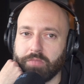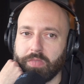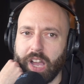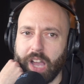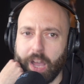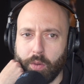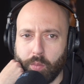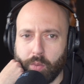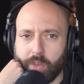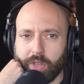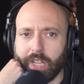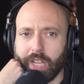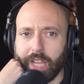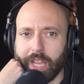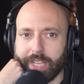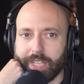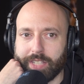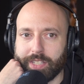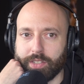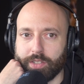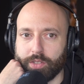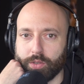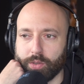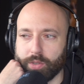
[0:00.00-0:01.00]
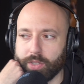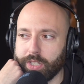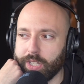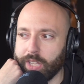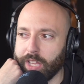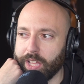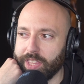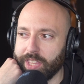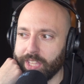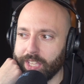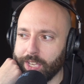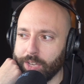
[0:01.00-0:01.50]
I would like to do it. I
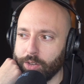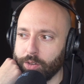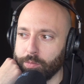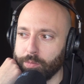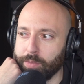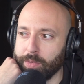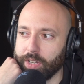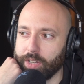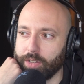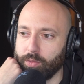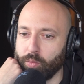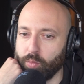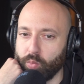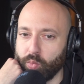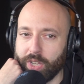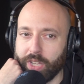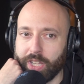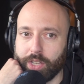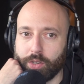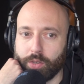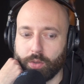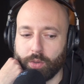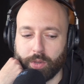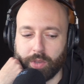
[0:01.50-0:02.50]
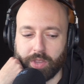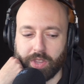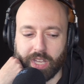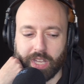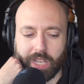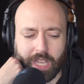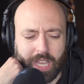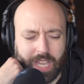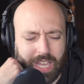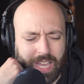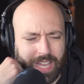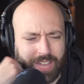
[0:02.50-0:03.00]
think it would be a really cool
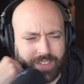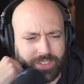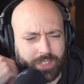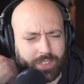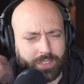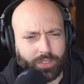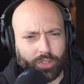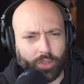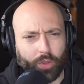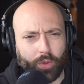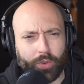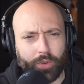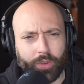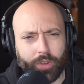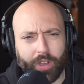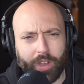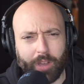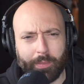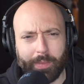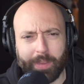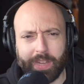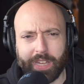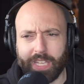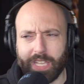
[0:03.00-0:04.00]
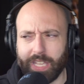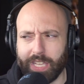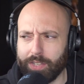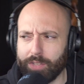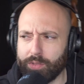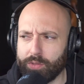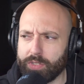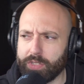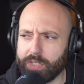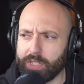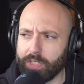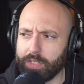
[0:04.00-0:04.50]
thing. I just don't know how many
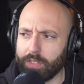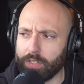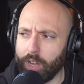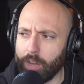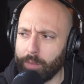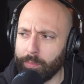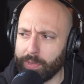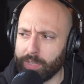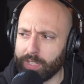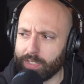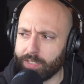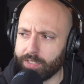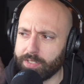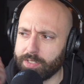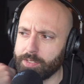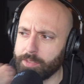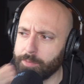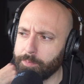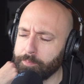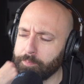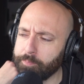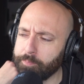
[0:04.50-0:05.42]
interesting topics